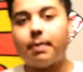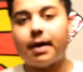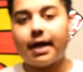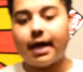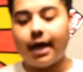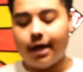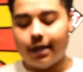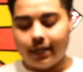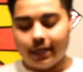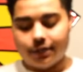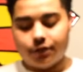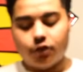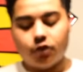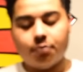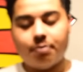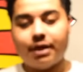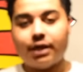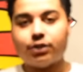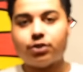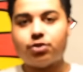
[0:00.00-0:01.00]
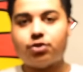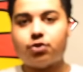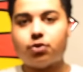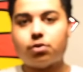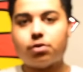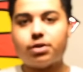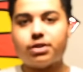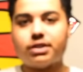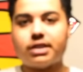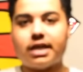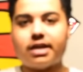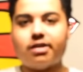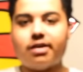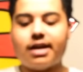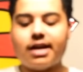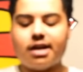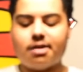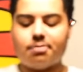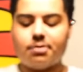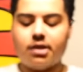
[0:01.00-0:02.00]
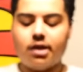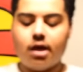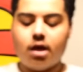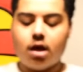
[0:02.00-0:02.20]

I got like 2 pairs of Jordans I grabbed.